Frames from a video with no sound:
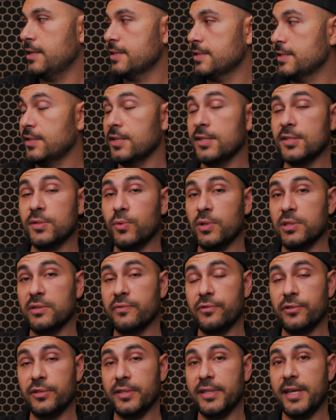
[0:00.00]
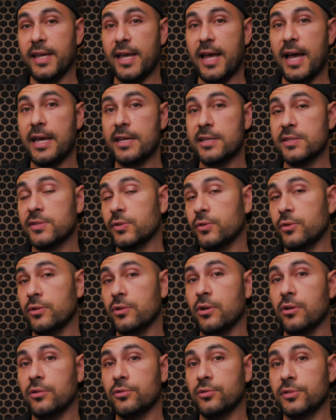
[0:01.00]
is this one for the ISO
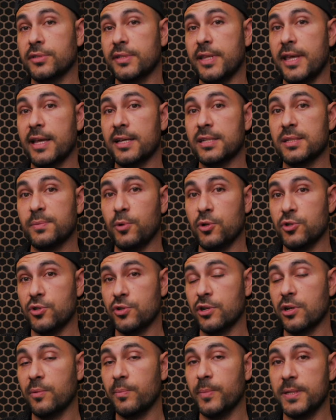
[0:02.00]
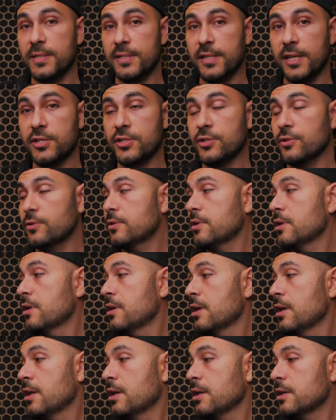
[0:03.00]
or the exposure compensation.
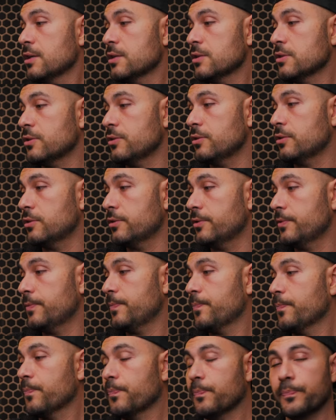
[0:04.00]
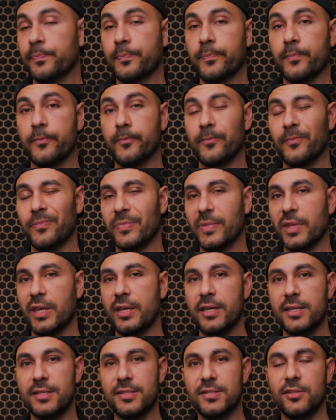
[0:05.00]
So
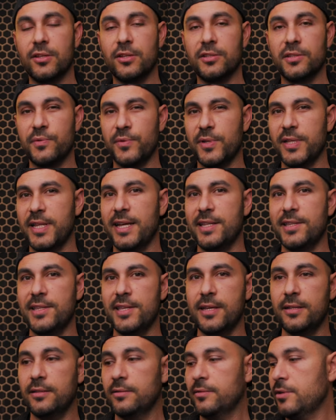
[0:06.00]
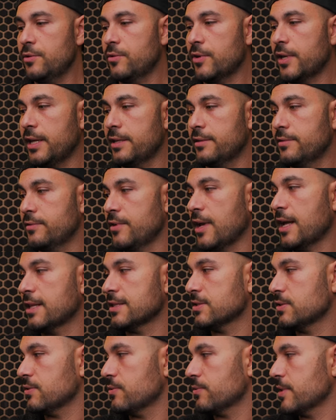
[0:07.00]
it's not really ideal. You can
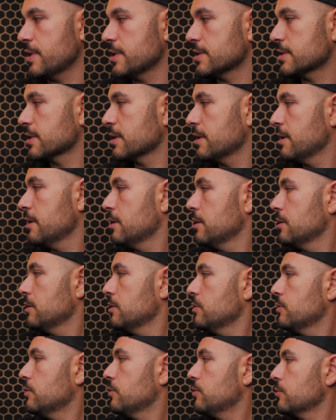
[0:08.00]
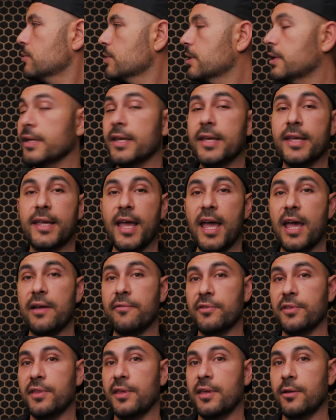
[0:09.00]
also risk to click
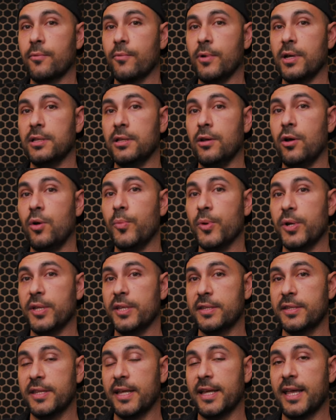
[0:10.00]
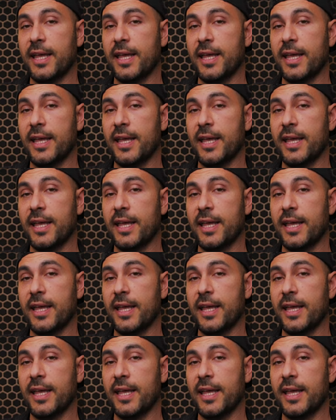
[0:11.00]
everything while operating the